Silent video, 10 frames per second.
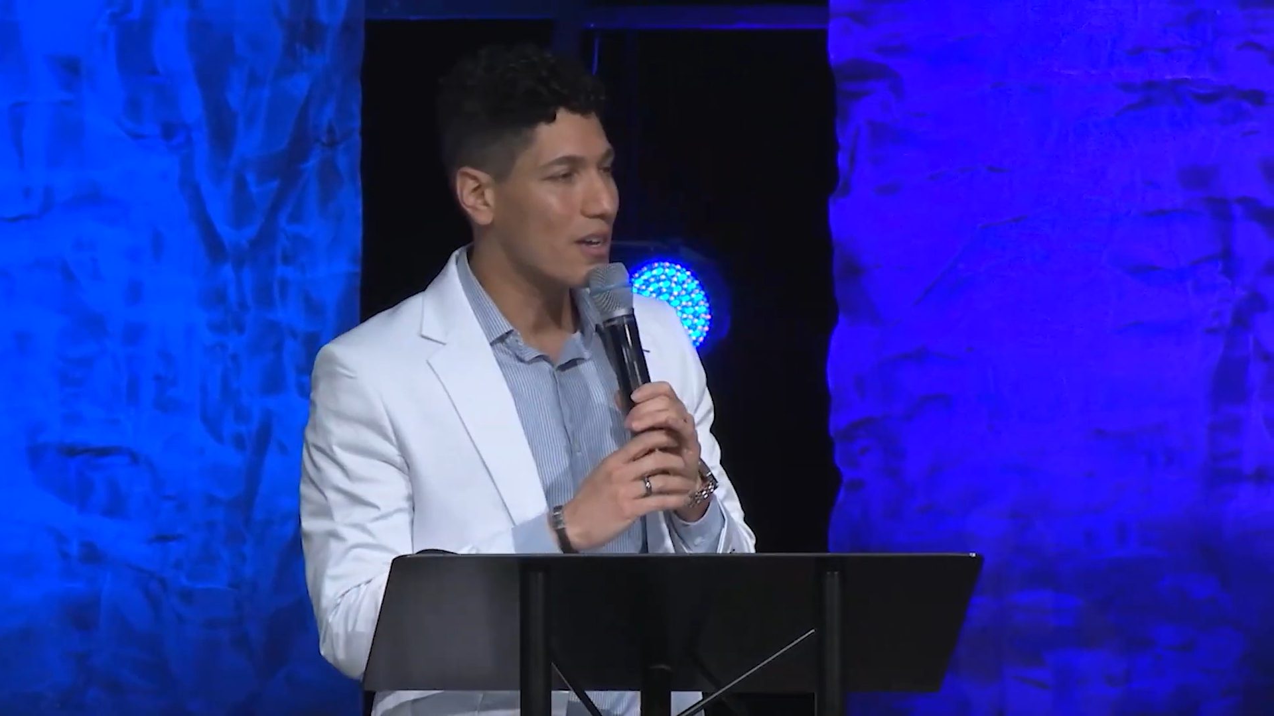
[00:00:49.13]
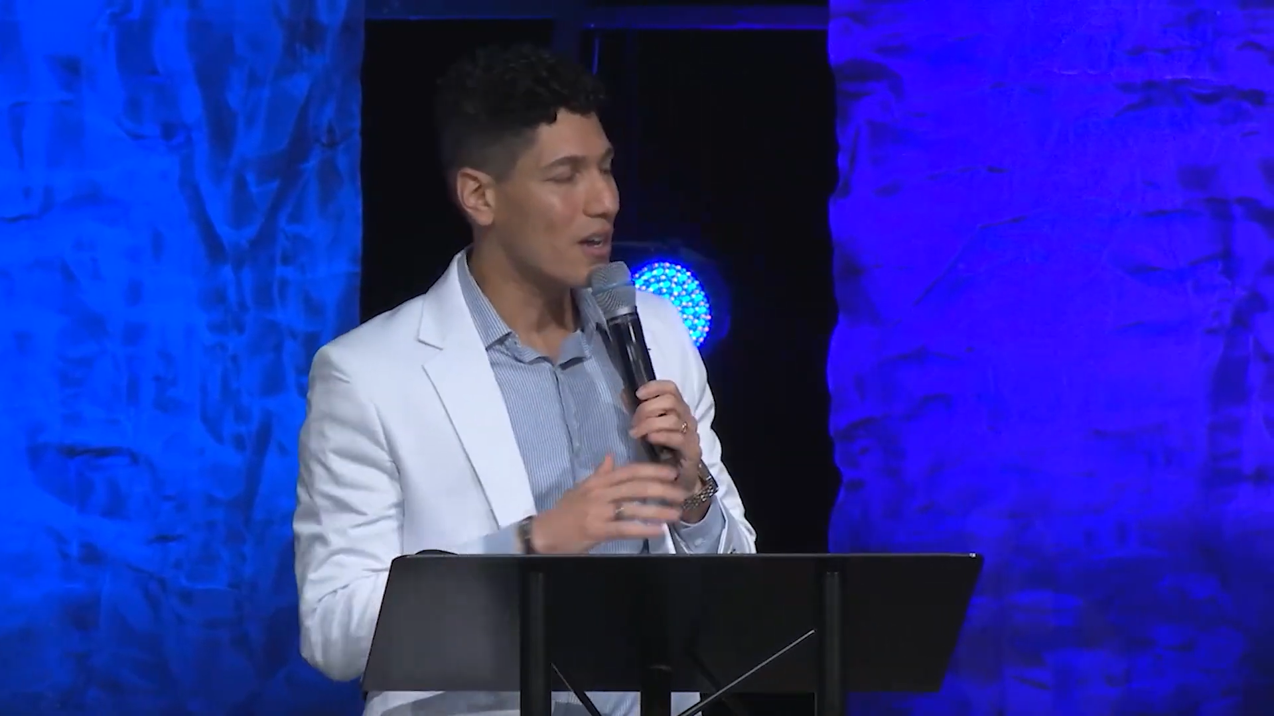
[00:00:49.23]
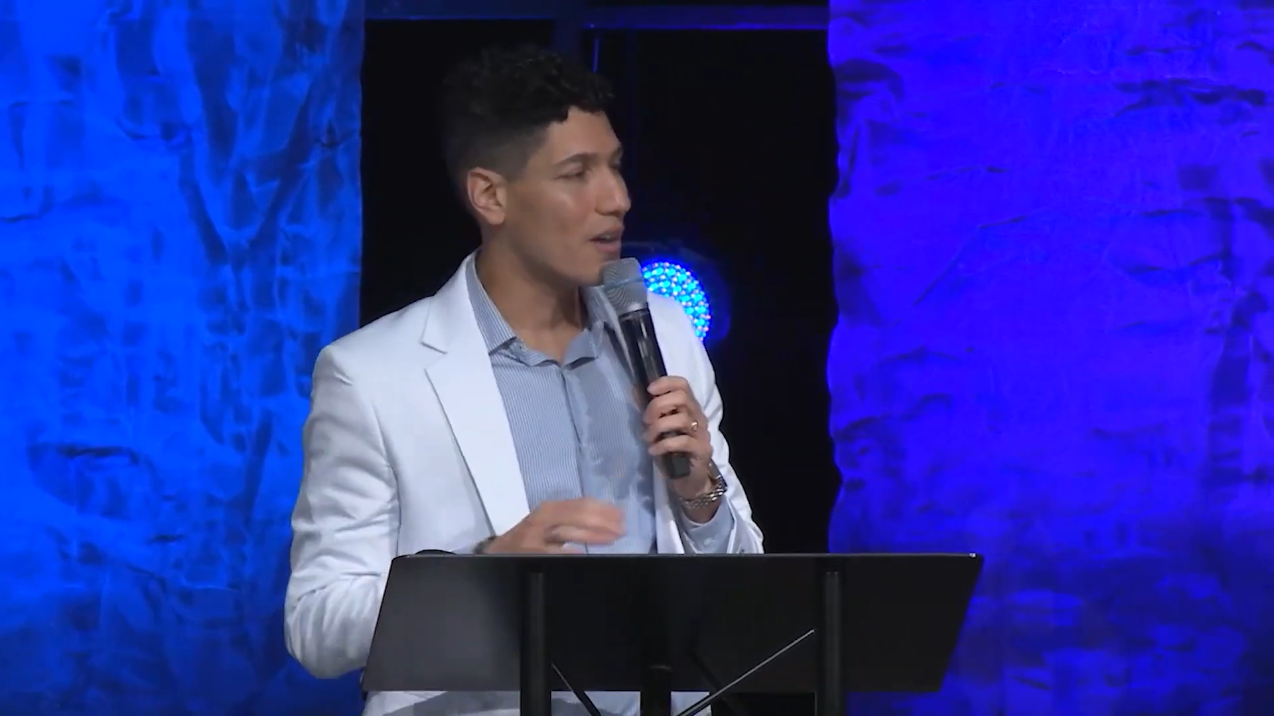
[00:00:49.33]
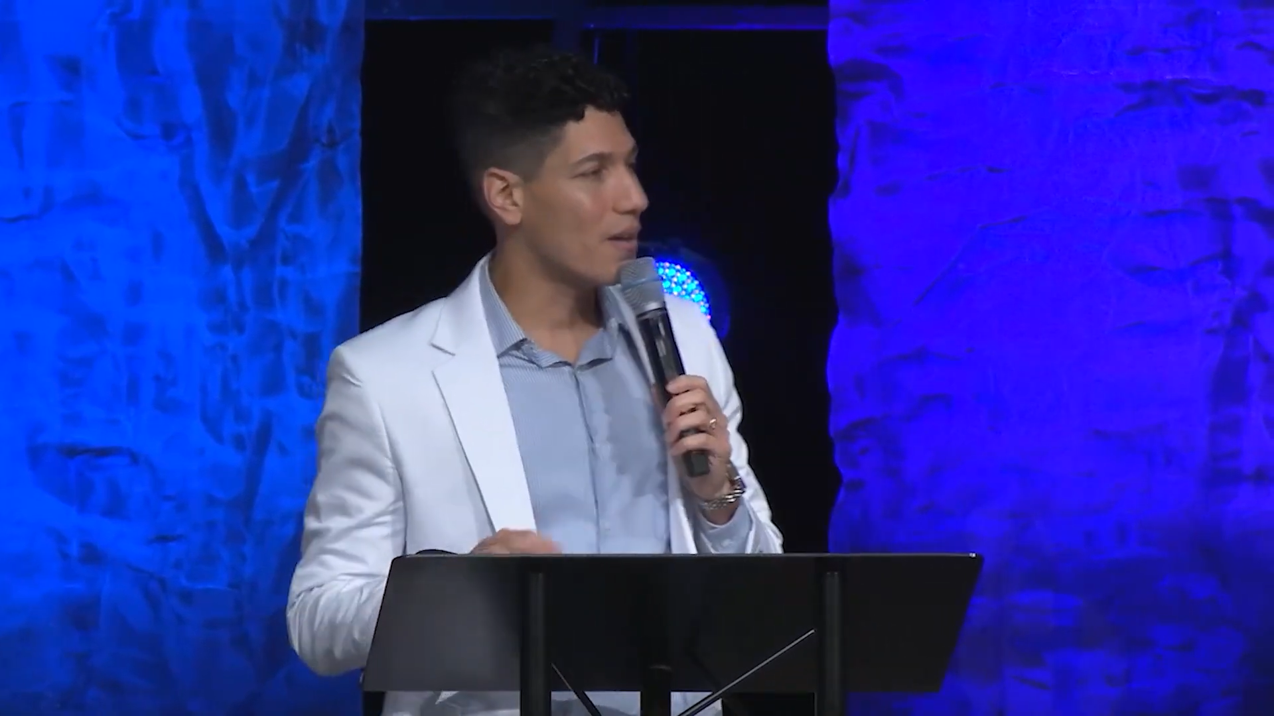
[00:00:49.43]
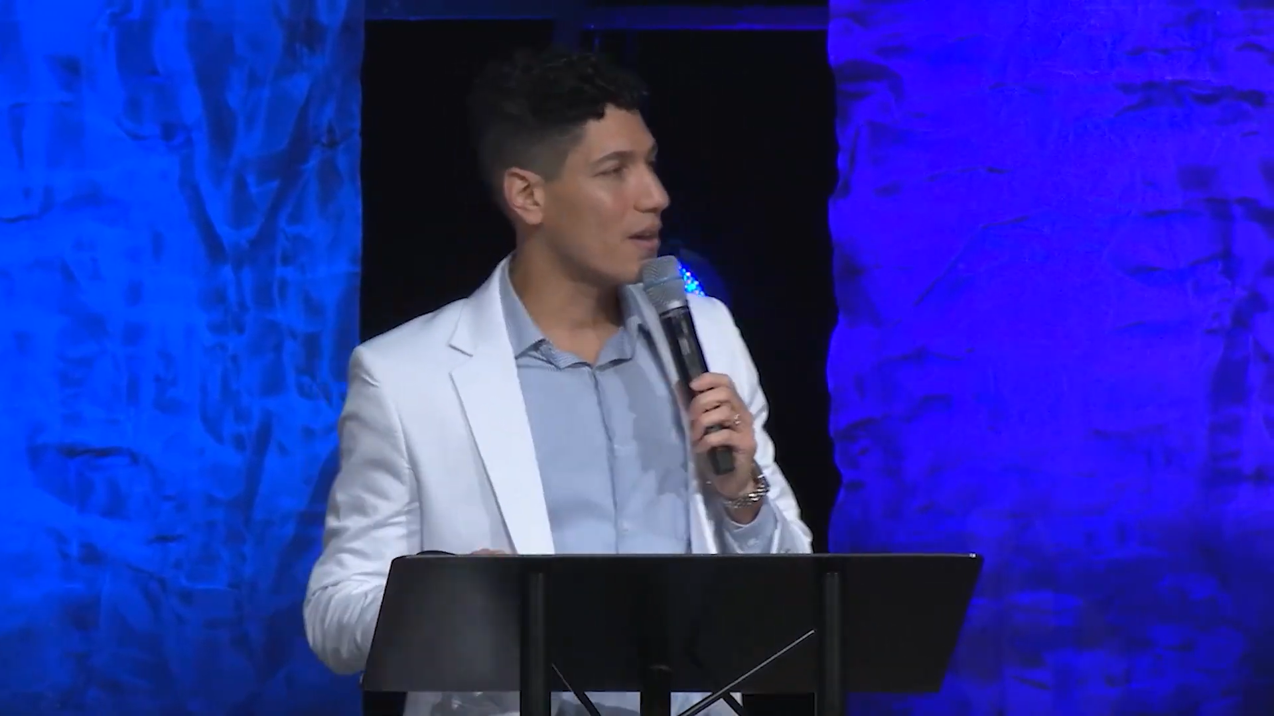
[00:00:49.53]

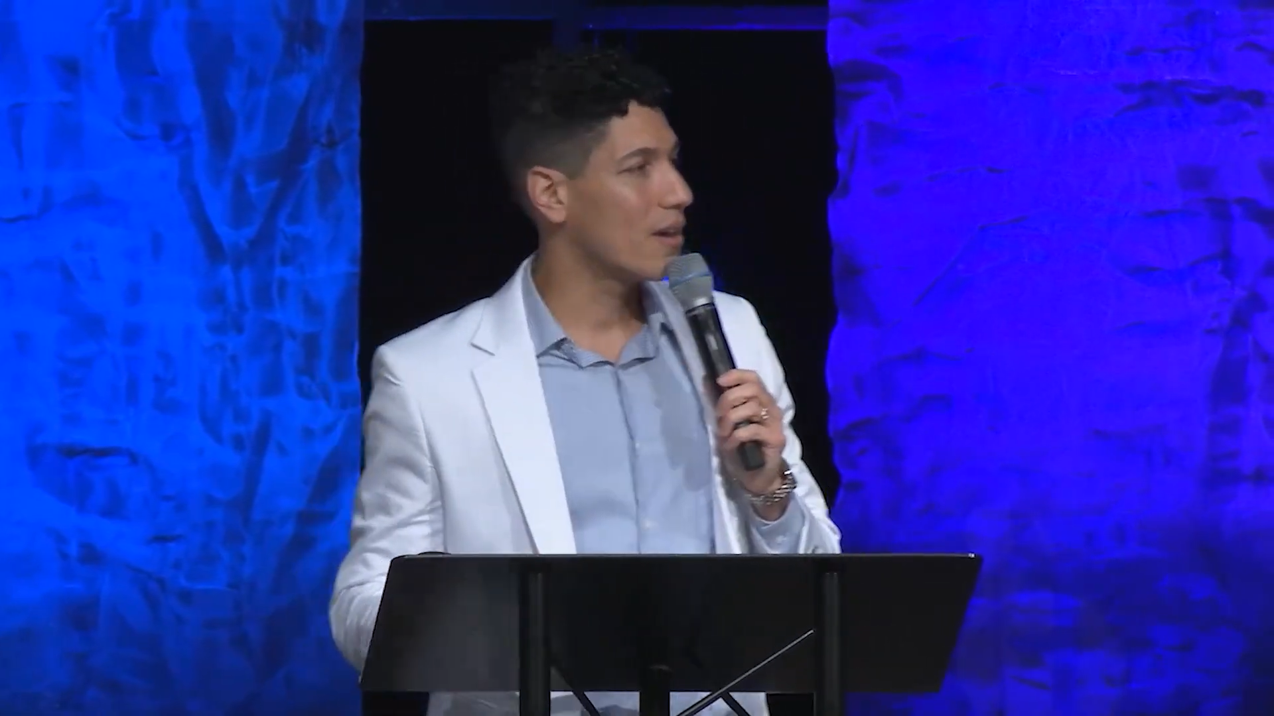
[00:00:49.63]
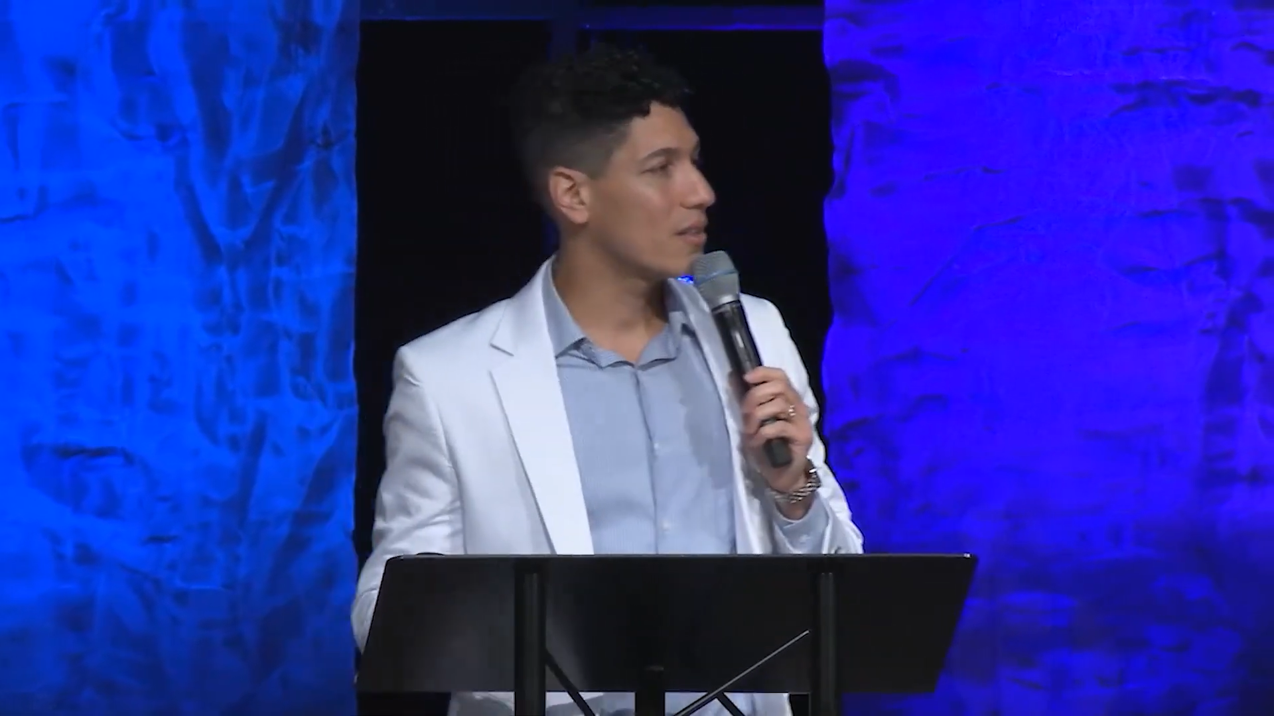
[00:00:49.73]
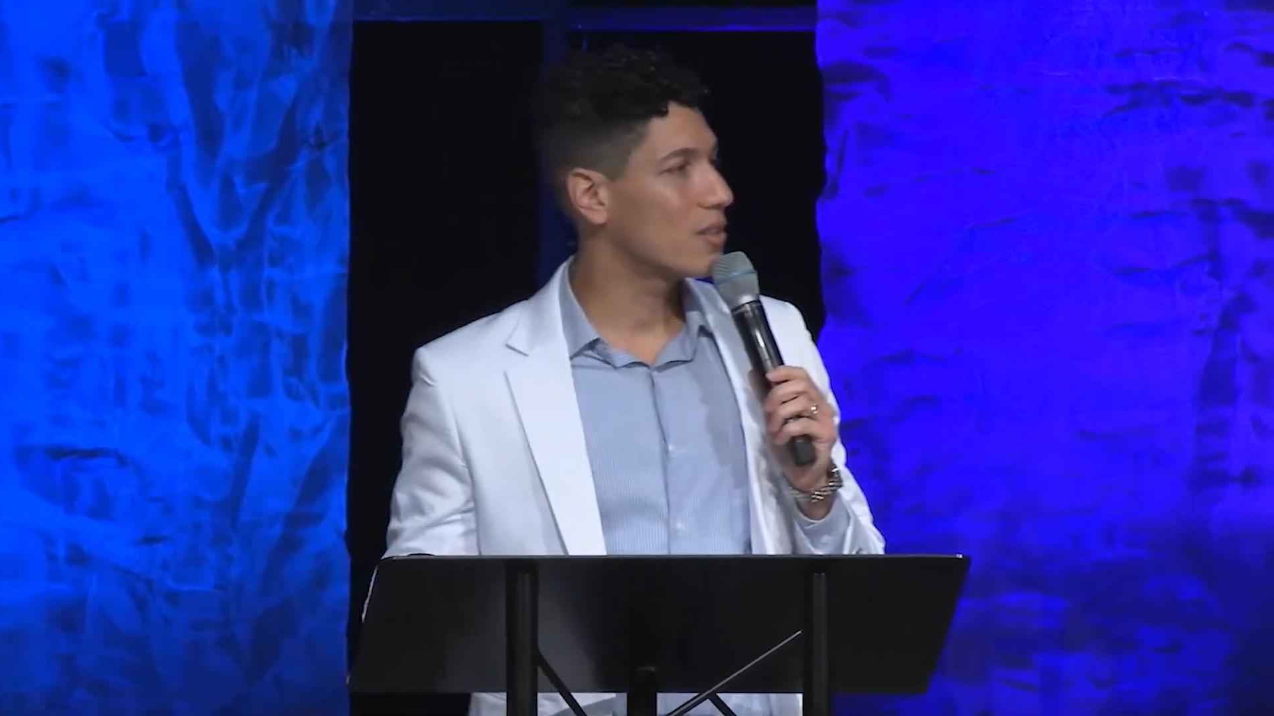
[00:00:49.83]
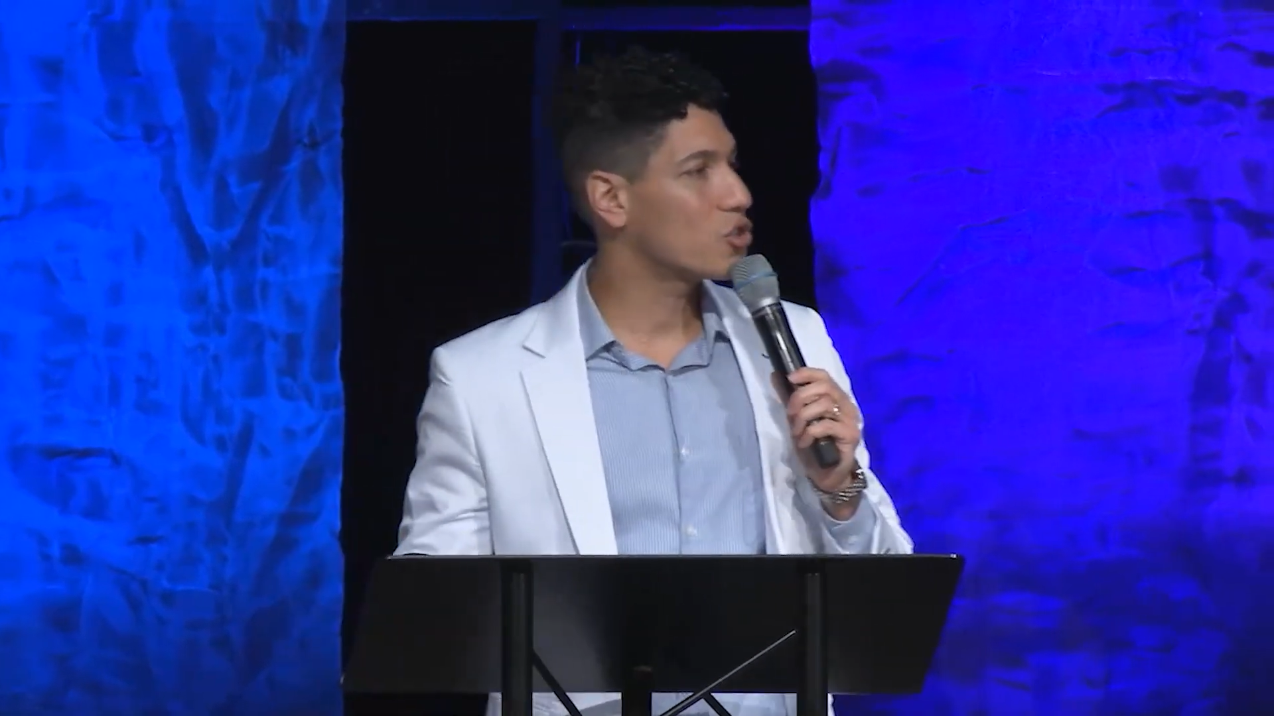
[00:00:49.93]
uh, uh,